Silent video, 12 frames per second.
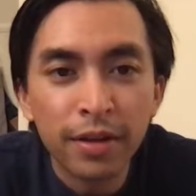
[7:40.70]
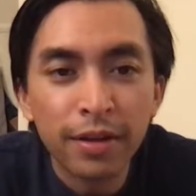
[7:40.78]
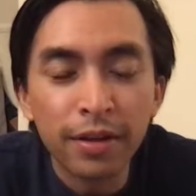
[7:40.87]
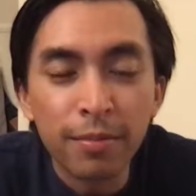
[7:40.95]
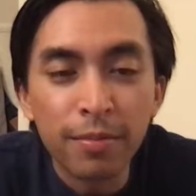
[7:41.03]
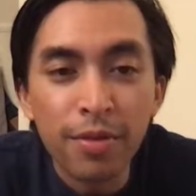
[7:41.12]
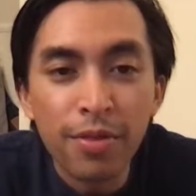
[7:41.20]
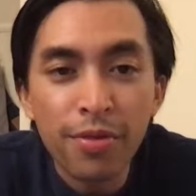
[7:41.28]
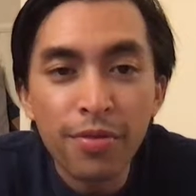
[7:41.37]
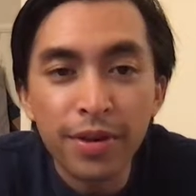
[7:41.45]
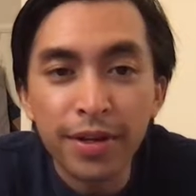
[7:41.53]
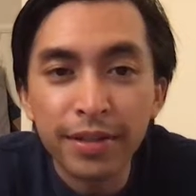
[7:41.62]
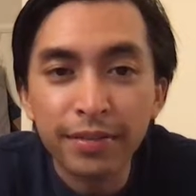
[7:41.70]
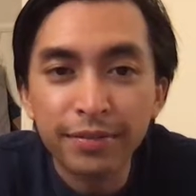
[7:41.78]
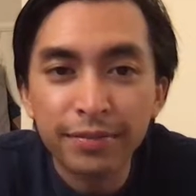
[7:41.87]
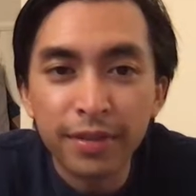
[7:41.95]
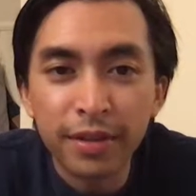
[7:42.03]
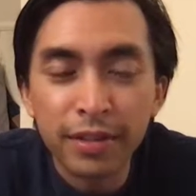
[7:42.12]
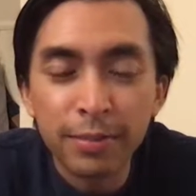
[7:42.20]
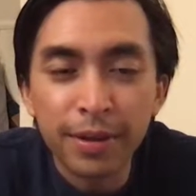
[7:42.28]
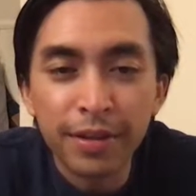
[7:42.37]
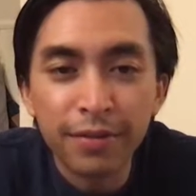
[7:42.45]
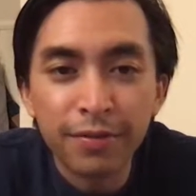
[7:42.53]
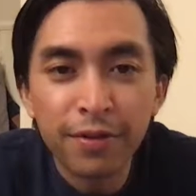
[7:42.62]
Number 3,
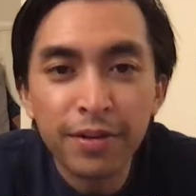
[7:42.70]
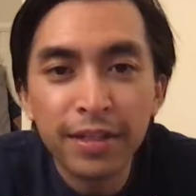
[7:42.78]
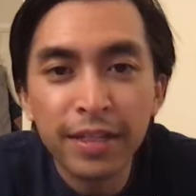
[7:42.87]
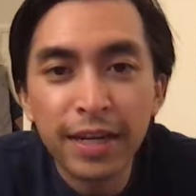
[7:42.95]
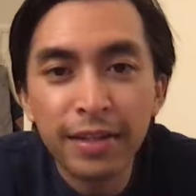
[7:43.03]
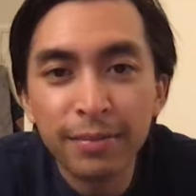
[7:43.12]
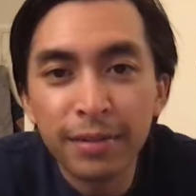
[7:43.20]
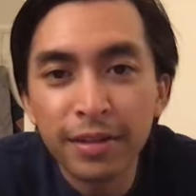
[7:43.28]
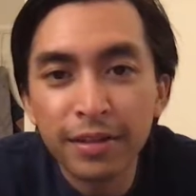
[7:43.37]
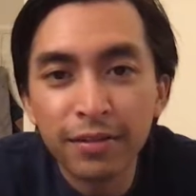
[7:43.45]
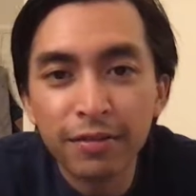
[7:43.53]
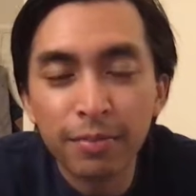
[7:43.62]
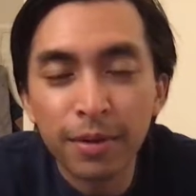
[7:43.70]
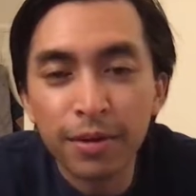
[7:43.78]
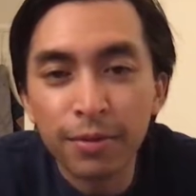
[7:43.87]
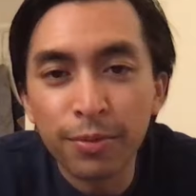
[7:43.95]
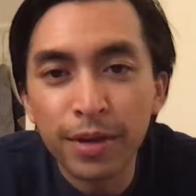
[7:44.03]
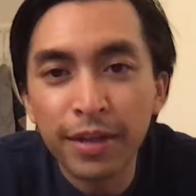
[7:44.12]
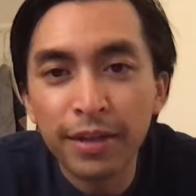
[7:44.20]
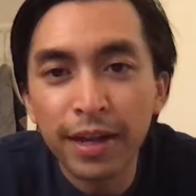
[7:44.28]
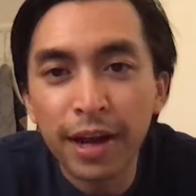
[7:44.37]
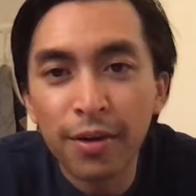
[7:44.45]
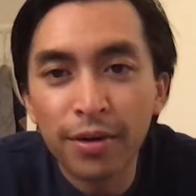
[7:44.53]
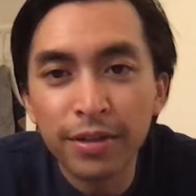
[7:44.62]
spend the first 90 minutes of my waking
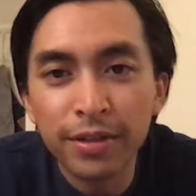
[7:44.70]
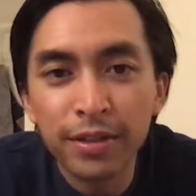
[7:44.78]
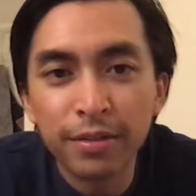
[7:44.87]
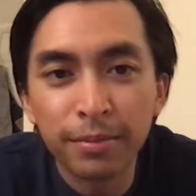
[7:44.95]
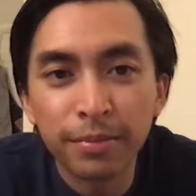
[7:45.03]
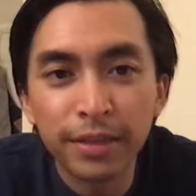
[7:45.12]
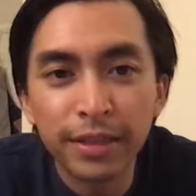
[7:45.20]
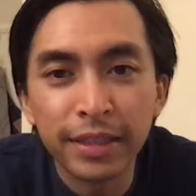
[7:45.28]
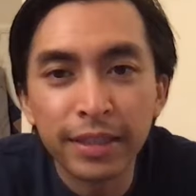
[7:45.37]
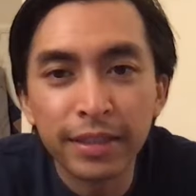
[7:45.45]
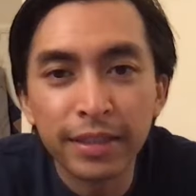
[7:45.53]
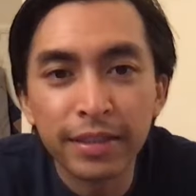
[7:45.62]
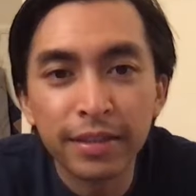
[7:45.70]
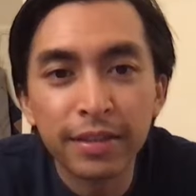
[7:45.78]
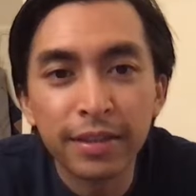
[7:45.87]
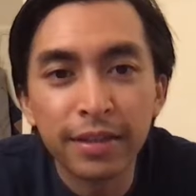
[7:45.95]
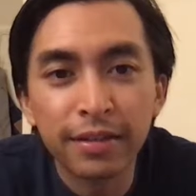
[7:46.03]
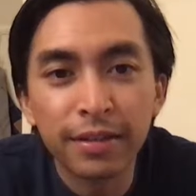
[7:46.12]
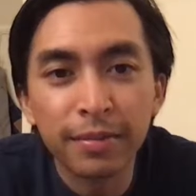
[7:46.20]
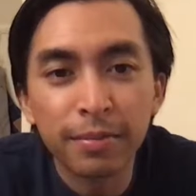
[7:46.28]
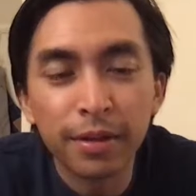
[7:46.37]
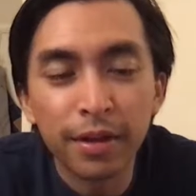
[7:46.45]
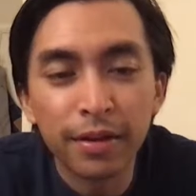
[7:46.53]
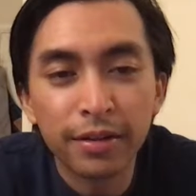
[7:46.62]
hours completing this daily
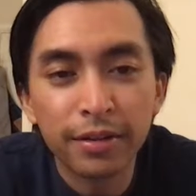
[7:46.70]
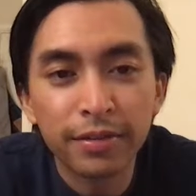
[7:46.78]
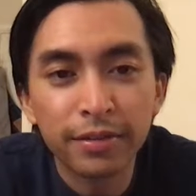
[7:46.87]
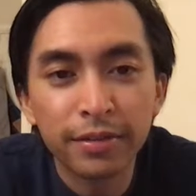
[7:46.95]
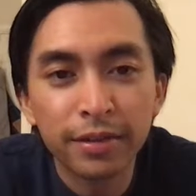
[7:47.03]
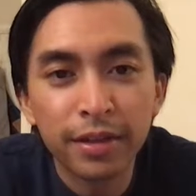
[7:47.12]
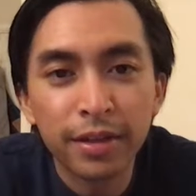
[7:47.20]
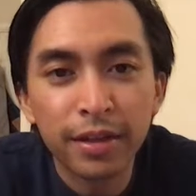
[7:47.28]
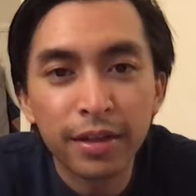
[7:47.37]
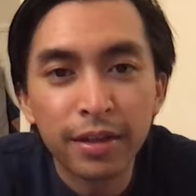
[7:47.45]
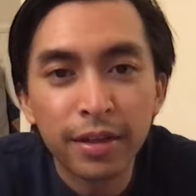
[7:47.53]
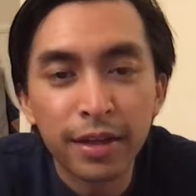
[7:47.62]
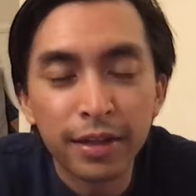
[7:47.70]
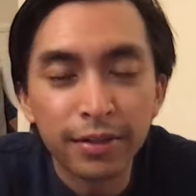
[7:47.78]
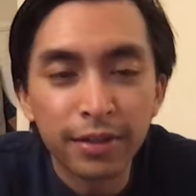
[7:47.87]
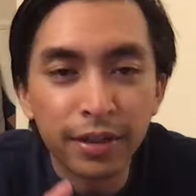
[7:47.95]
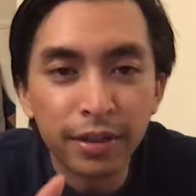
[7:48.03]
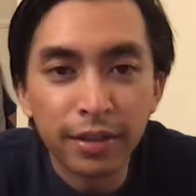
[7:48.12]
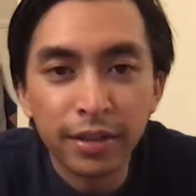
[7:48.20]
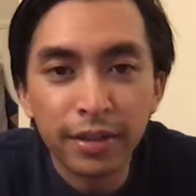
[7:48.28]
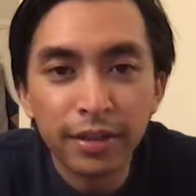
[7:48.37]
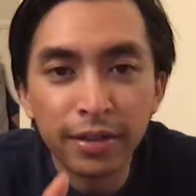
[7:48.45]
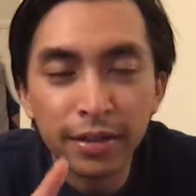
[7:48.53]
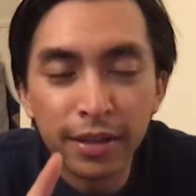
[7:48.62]
blog. And you can
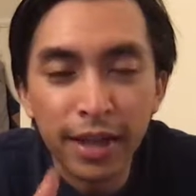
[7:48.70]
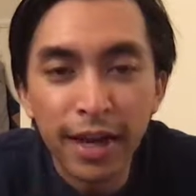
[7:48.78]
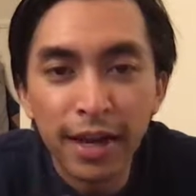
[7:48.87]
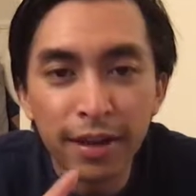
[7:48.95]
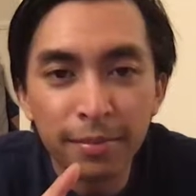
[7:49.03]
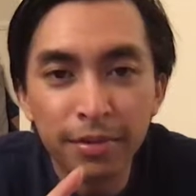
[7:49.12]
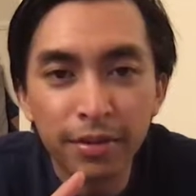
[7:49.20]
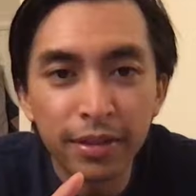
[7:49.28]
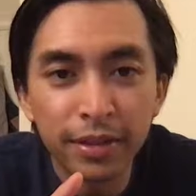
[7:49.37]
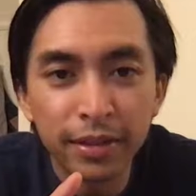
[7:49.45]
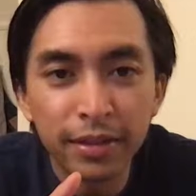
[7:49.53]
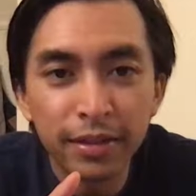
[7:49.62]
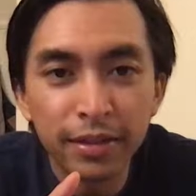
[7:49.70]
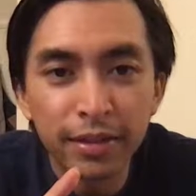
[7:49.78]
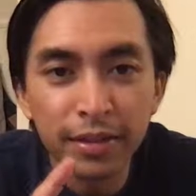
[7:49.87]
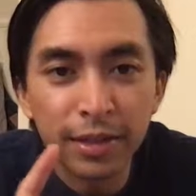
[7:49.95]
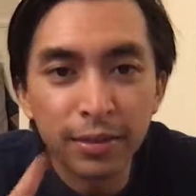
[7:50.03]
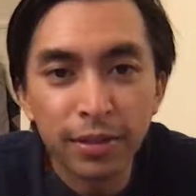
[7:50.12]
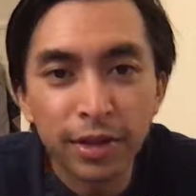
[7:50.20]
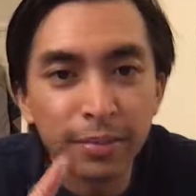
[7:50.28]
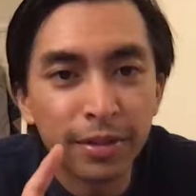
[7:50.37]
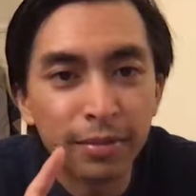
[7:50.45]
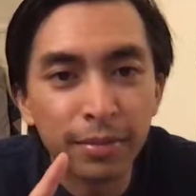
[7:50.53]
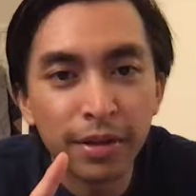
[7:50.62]
click that hyperlink to see what I
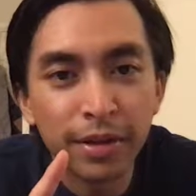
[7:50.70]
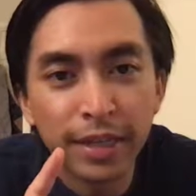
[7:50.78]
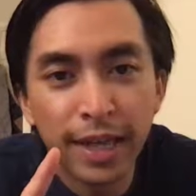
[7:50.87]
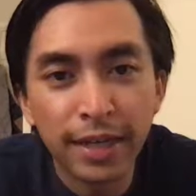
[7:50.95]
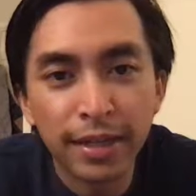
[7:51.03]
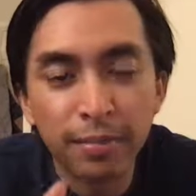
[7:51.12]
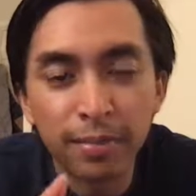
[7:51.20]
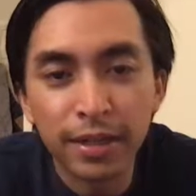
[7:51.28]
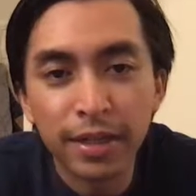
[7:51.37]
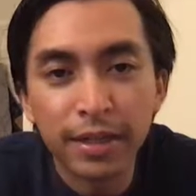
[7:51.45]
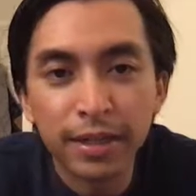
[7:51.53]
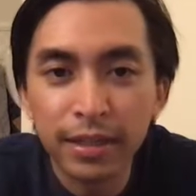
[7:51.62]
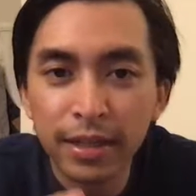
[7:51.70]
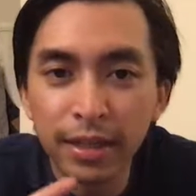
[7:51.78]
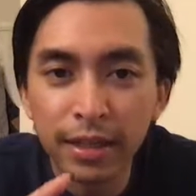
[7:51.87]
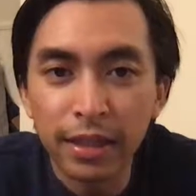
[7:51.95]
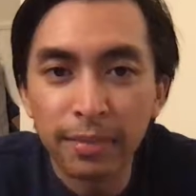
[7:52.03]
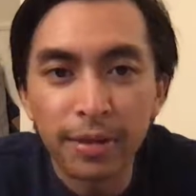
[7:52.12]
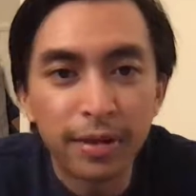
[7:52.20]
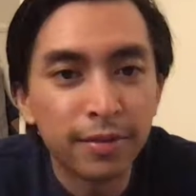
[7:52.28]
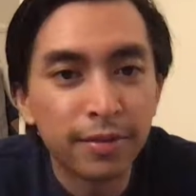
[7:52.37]
mean by the 90-minute limit.